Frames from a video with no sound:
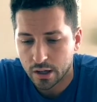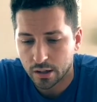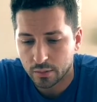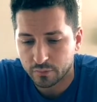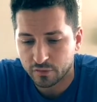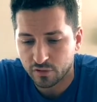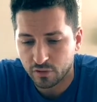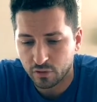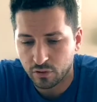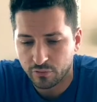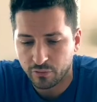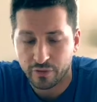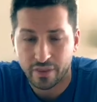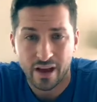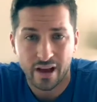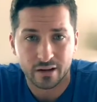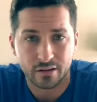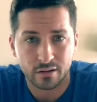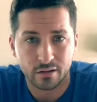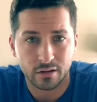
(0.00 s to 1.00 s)
So look for
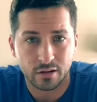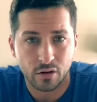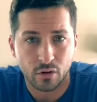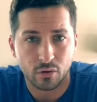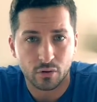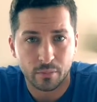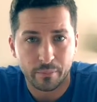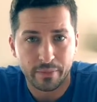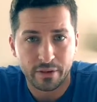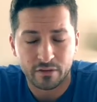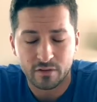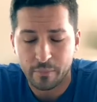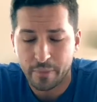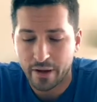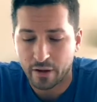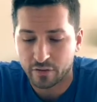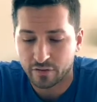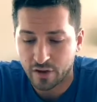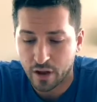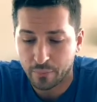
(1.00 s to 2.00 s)
that, to
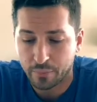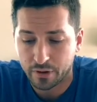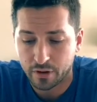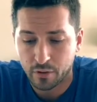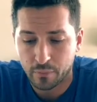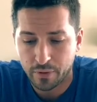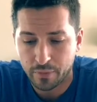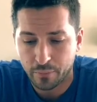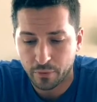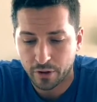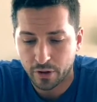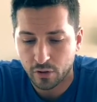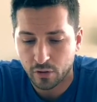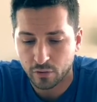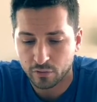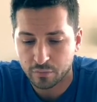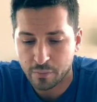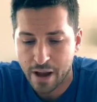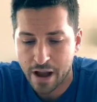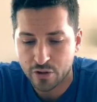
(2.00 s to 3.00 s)
balance out, but it'll be pretty
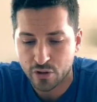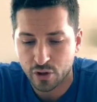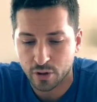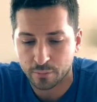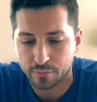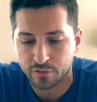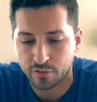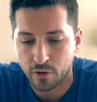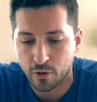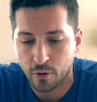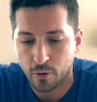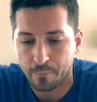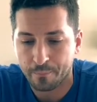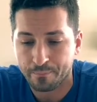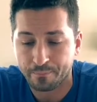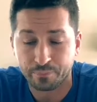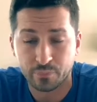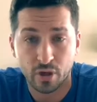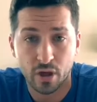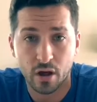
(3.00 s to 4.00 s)
close matchup. So
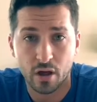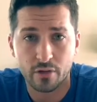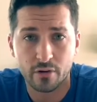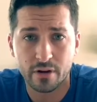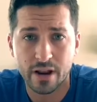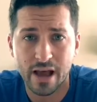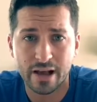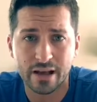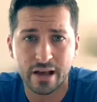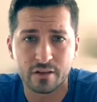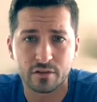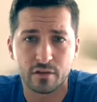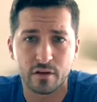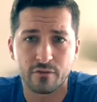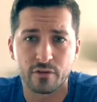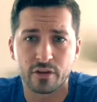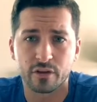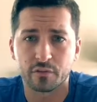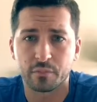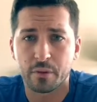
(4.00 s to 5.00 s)
other than that, guys,
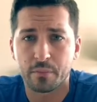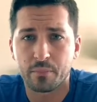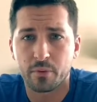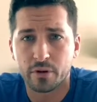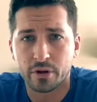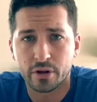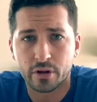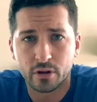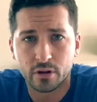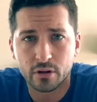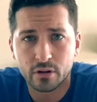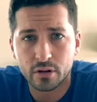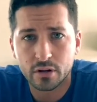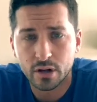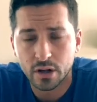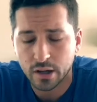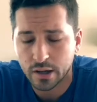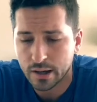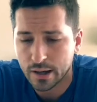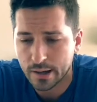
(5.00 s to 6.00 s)
everything's been pretty good.